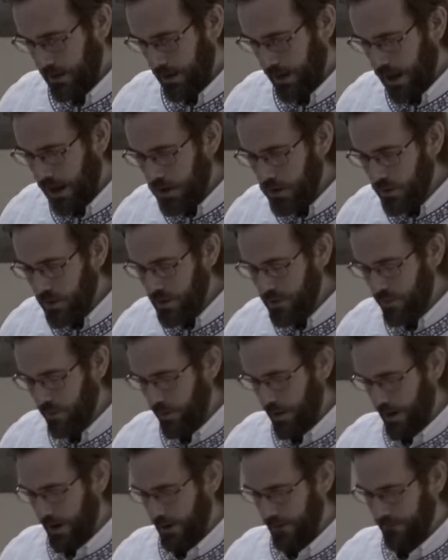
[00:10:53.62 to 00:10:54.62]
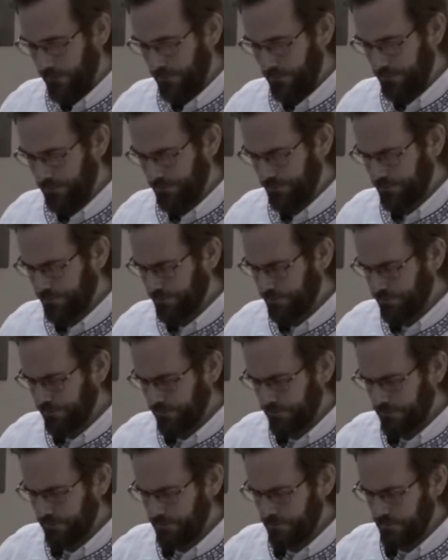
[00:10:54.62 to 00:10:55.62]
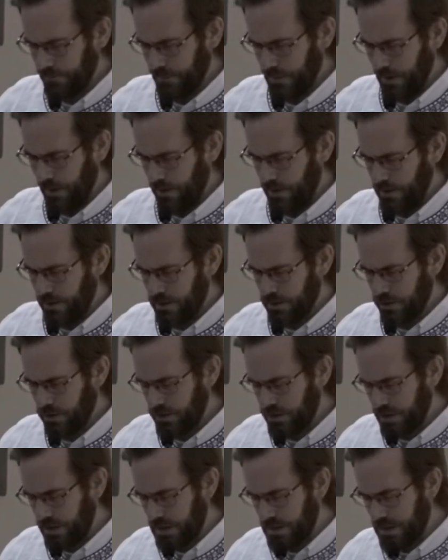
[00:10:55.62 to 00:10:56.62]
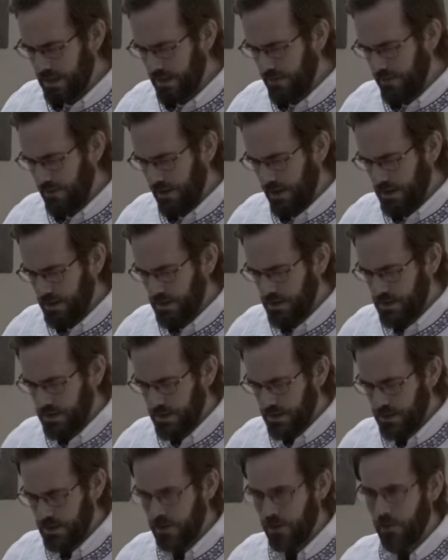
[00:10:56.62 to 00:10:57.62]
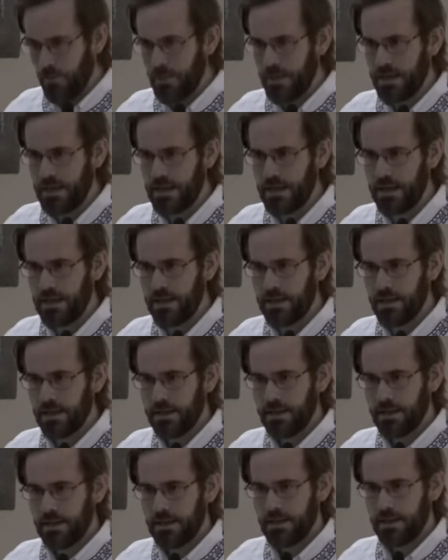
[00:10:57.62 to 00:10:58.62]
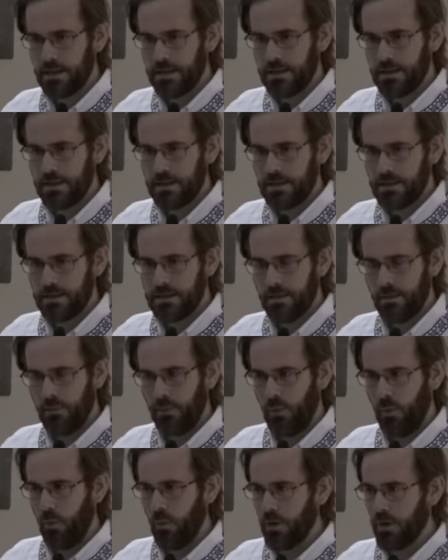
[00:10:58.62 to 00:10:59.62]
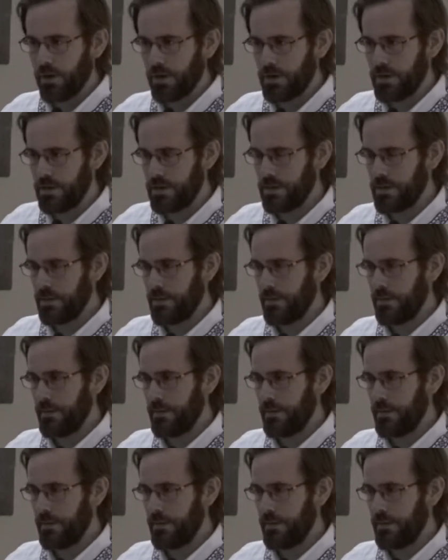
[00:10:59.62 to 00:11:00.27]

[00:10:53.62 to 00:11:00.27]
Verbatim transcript: How do we pray? The church has given us so many simple words.